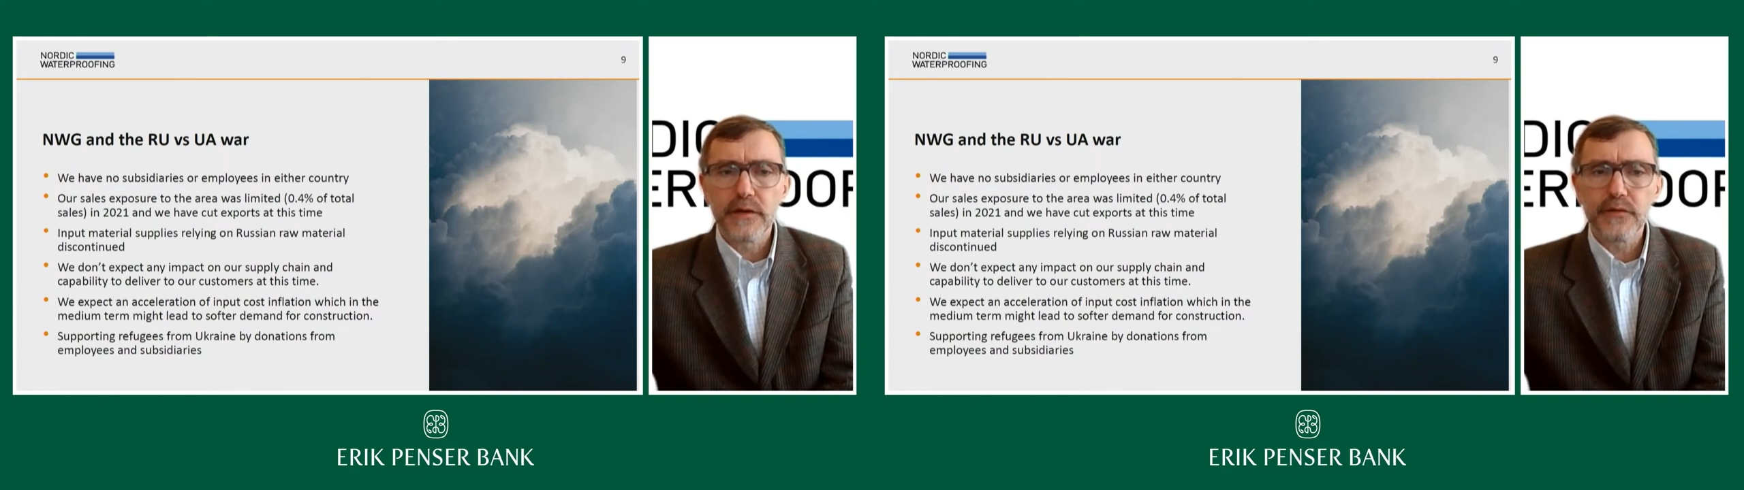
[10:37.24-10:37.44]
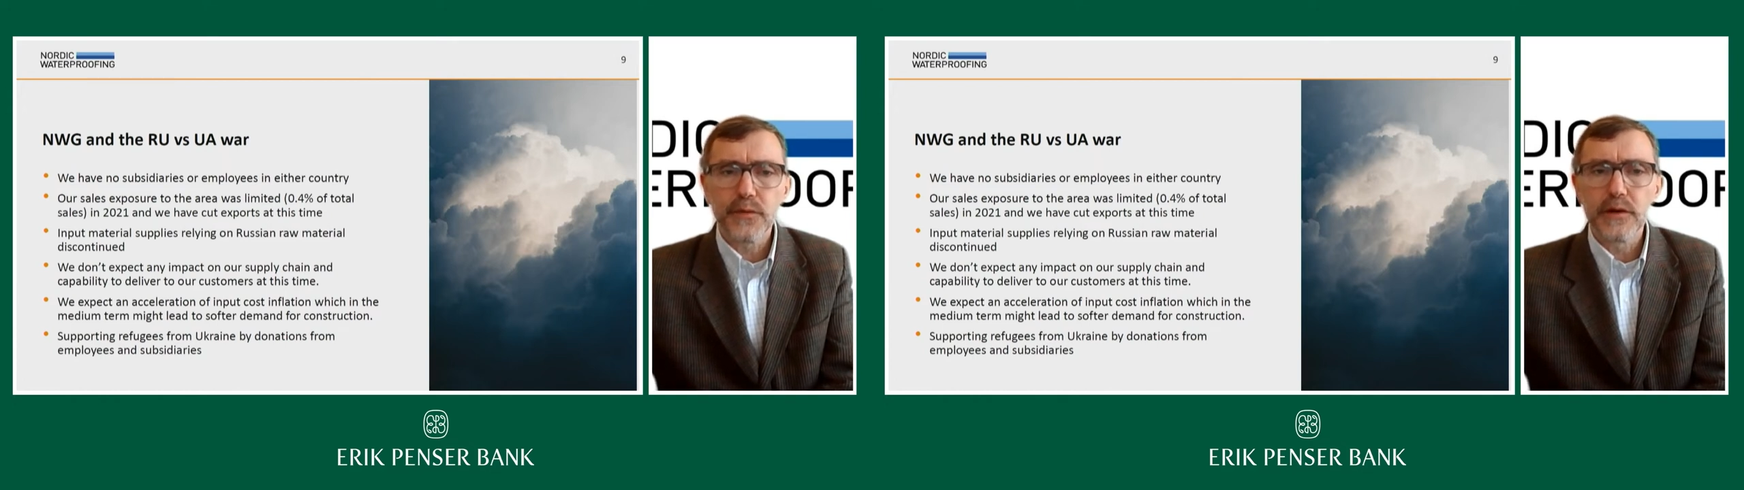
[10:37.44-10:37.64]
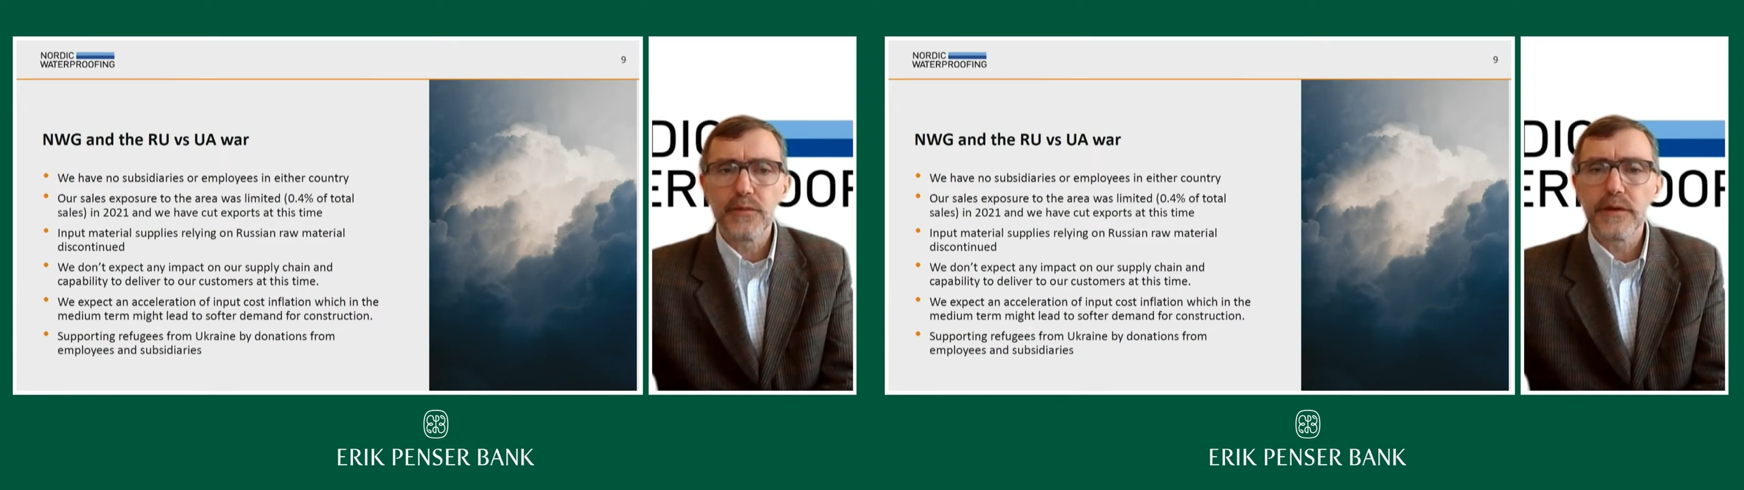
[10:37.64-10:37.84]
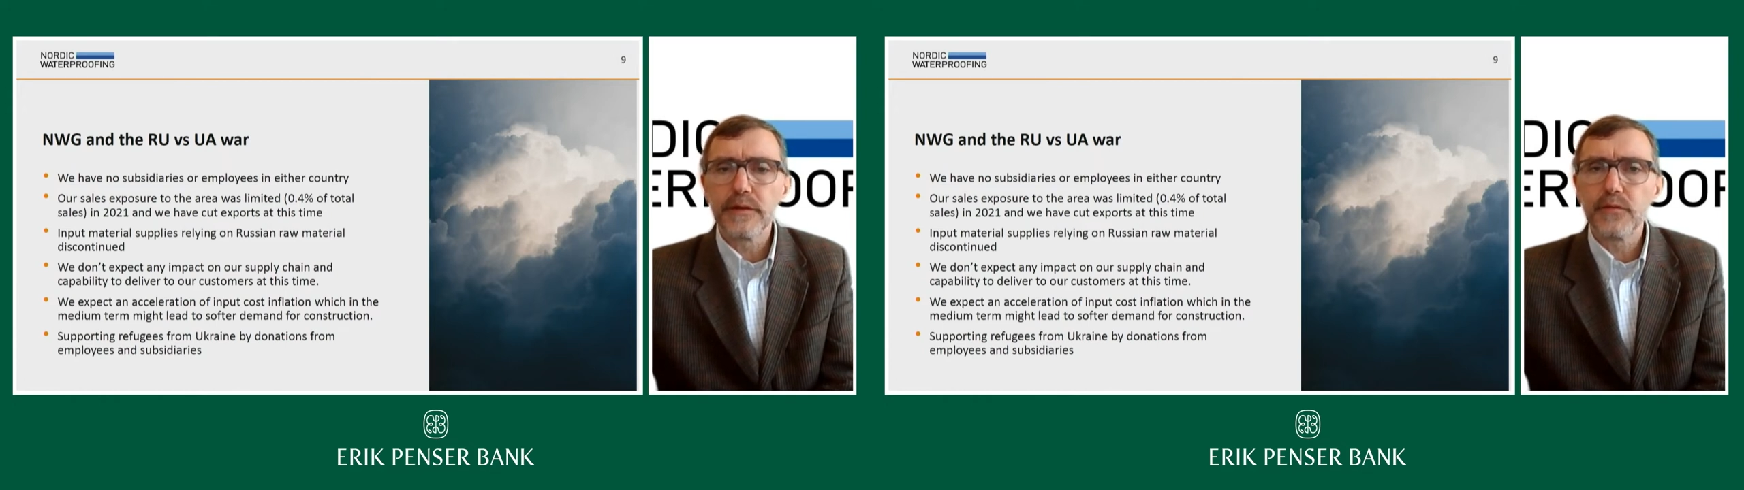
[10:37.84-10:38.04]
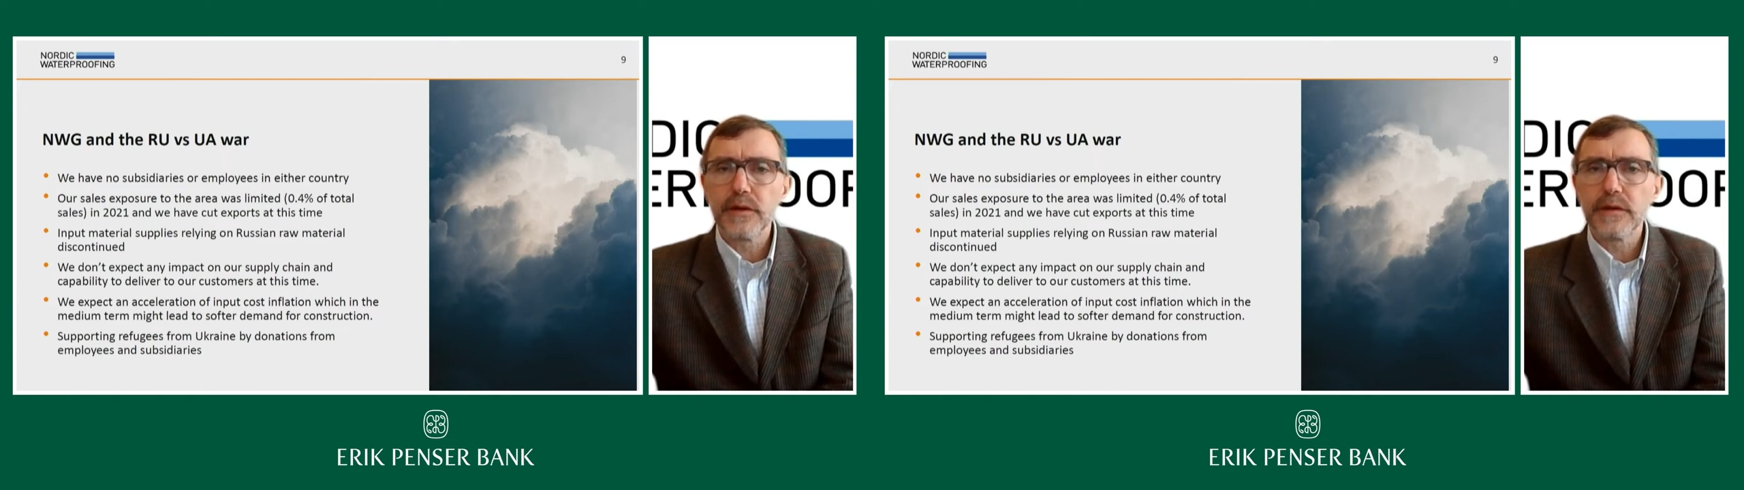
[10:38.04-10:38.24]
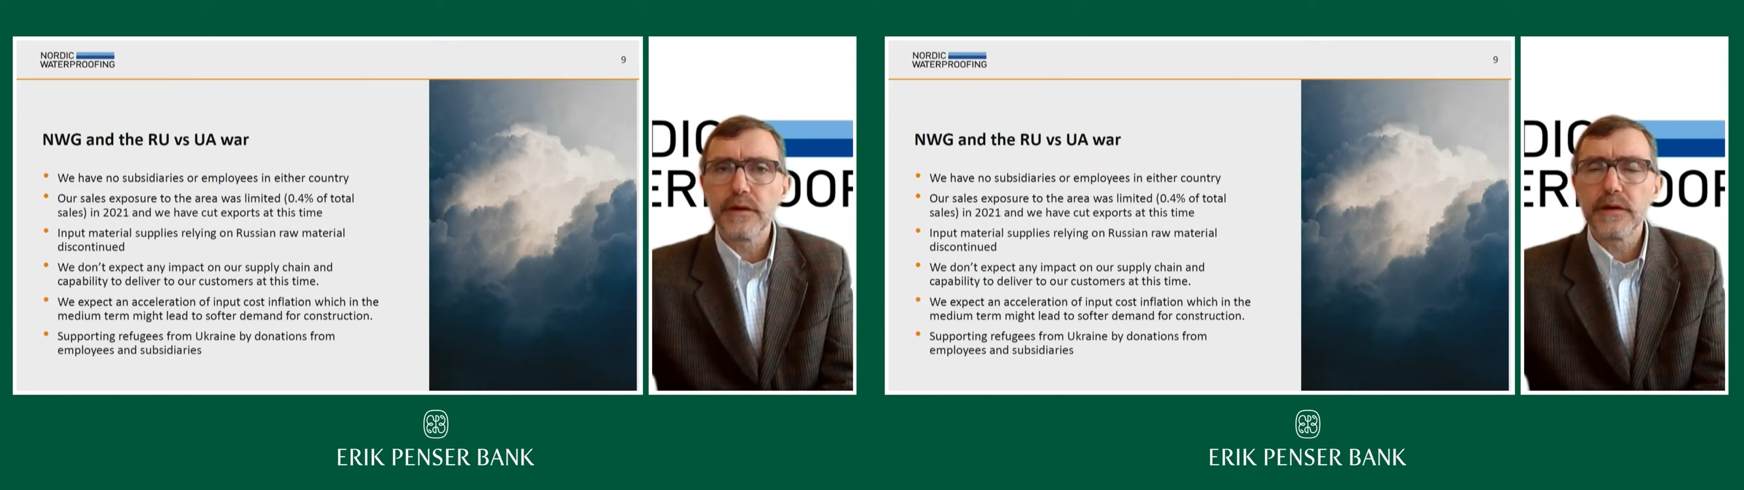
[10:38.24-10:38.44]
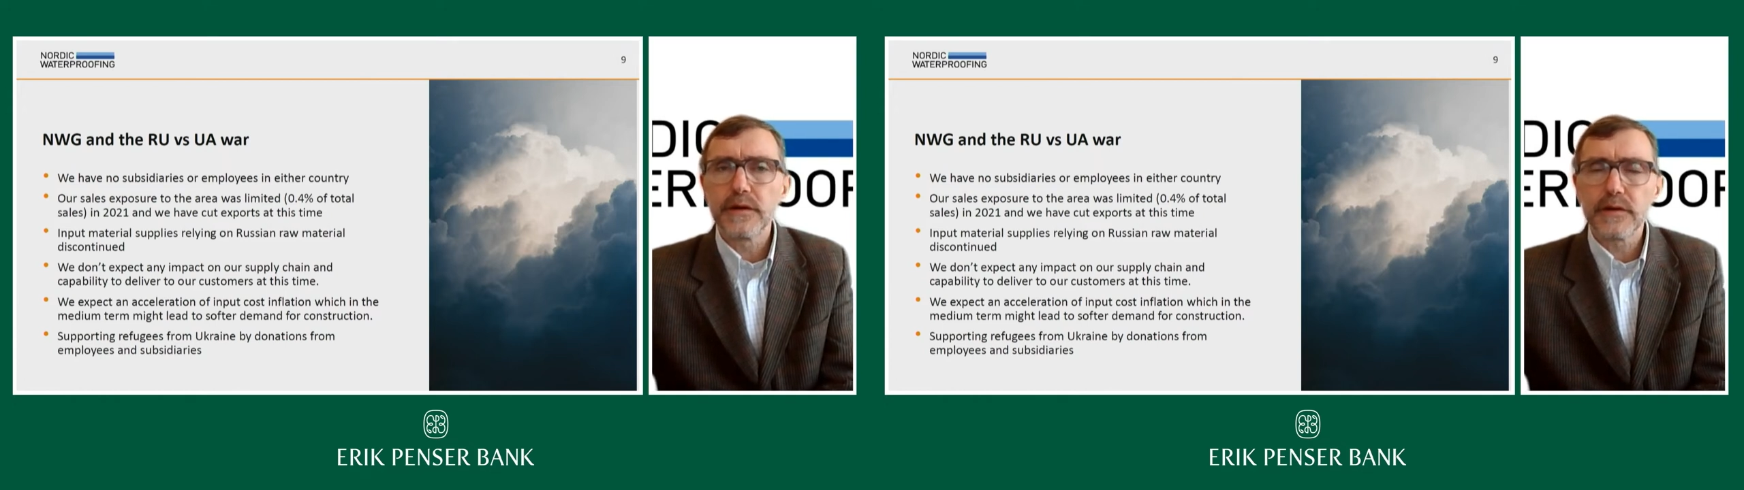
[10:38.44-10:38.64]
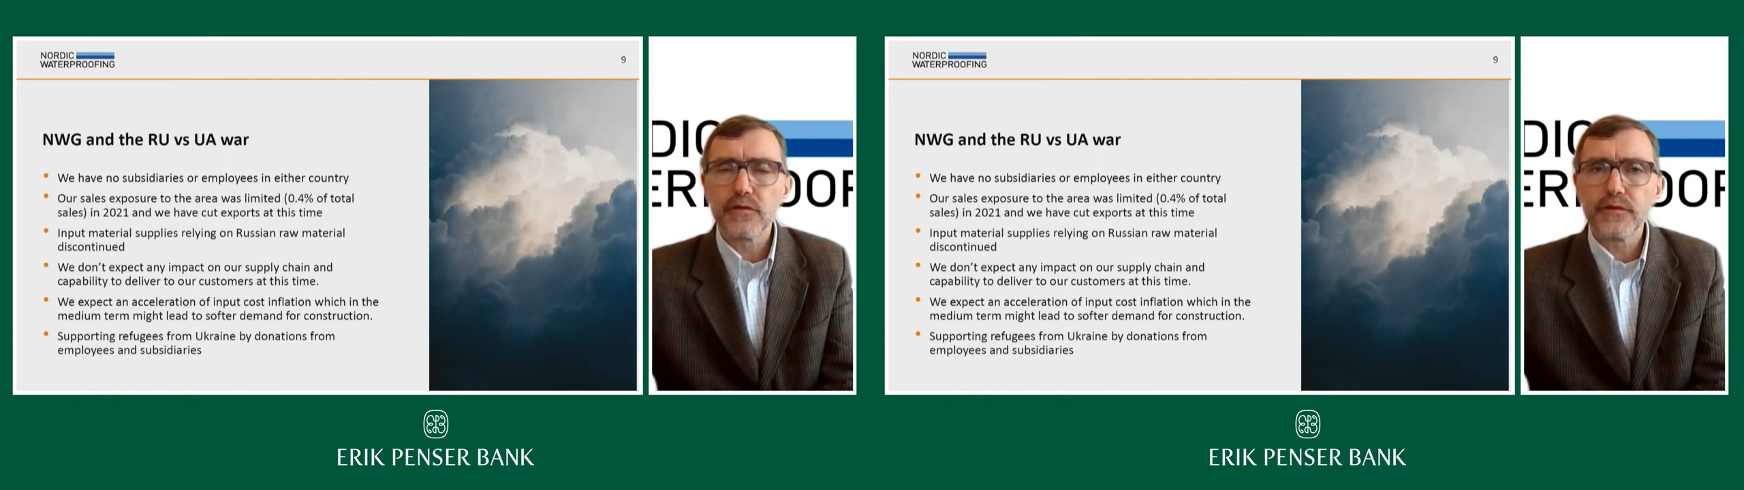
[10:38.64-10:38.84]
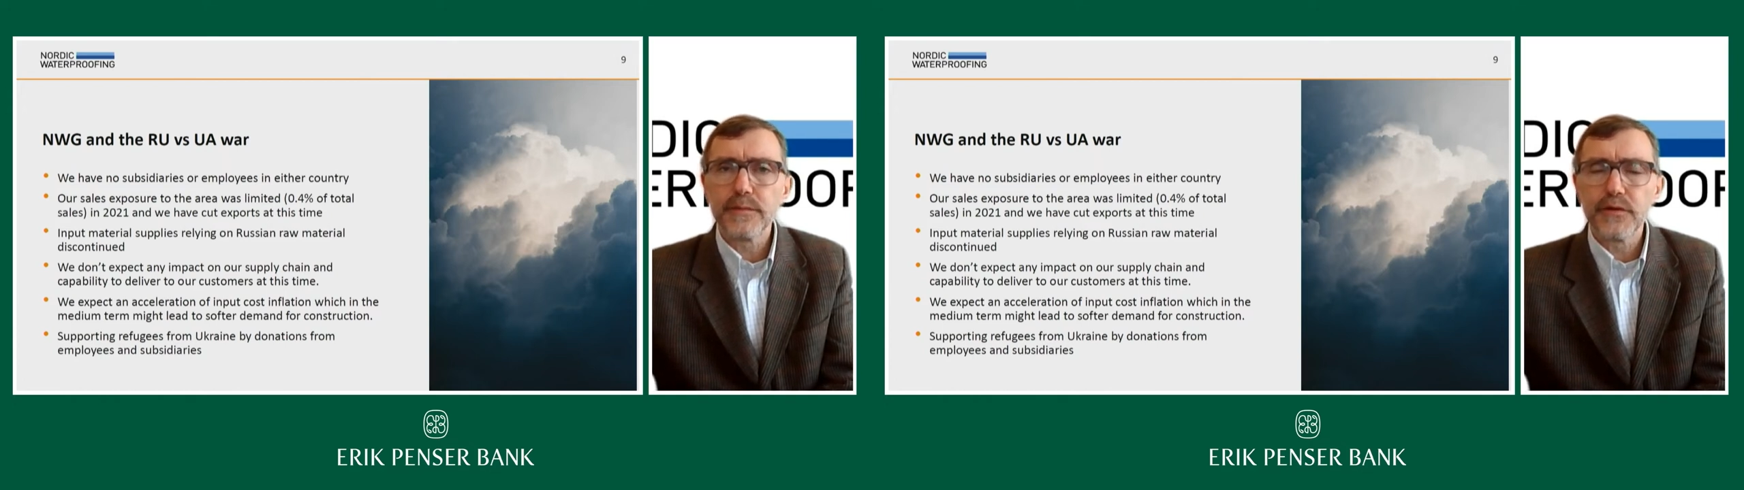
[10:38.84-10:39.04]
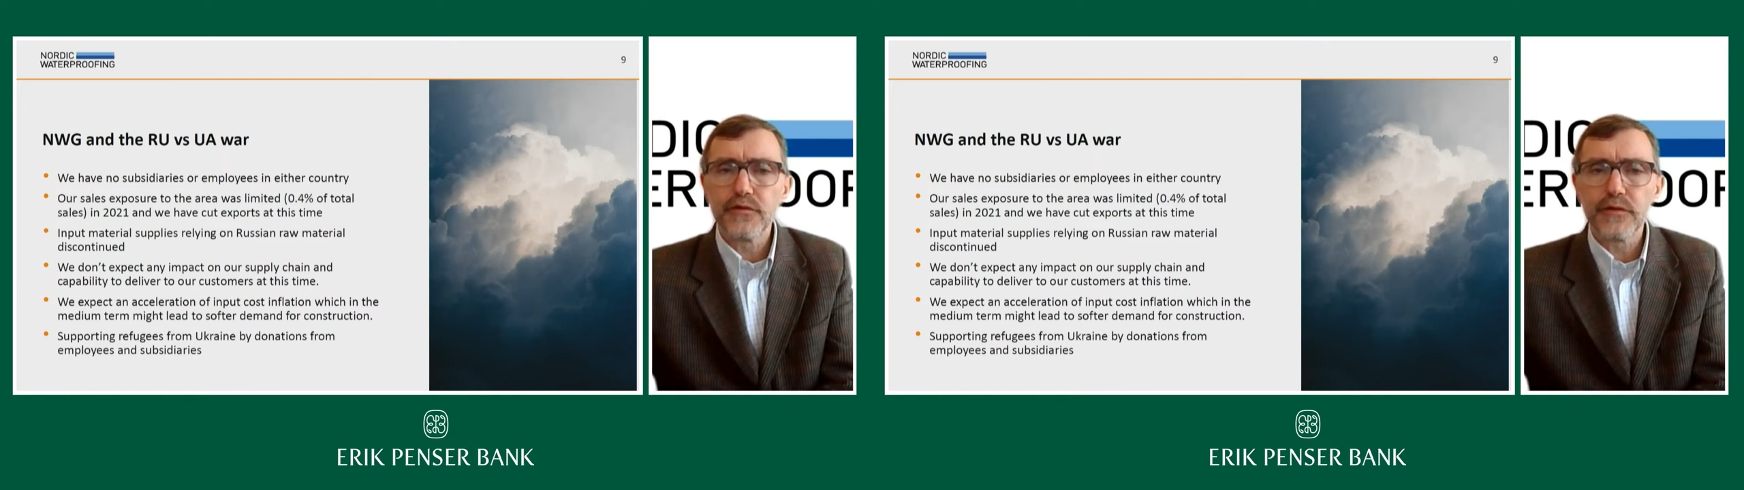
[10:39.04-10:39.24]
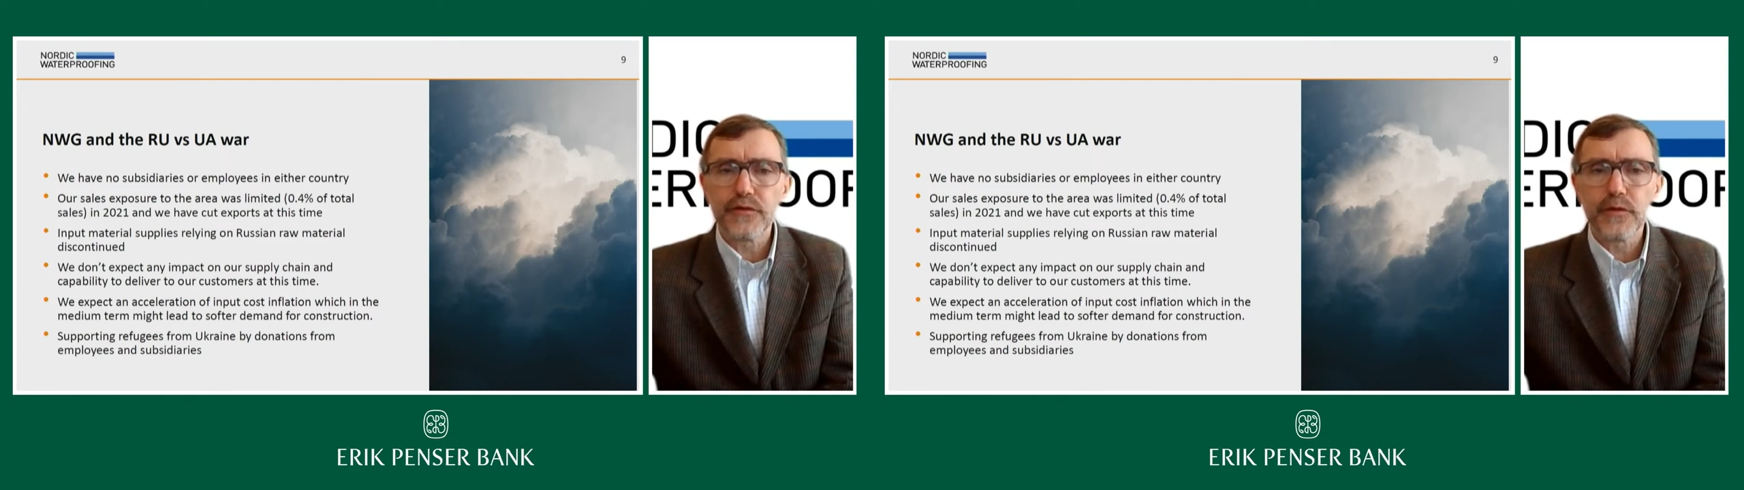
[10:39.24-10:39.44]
as well with contributions